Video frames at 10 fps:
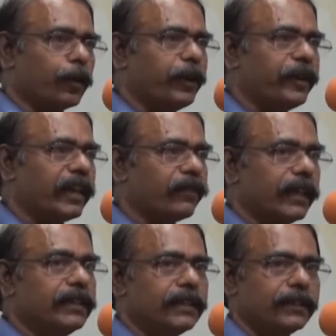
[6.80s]
Good evening,
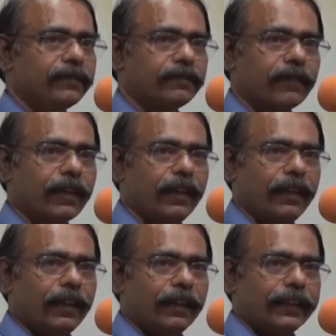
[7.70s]
friends.
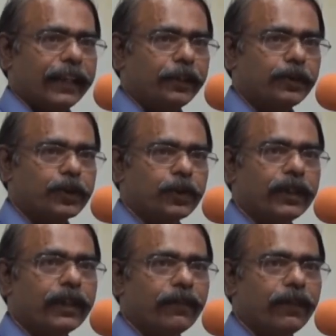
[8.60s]
Thank you,
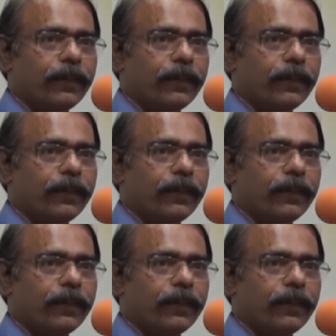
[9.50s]
Sundar.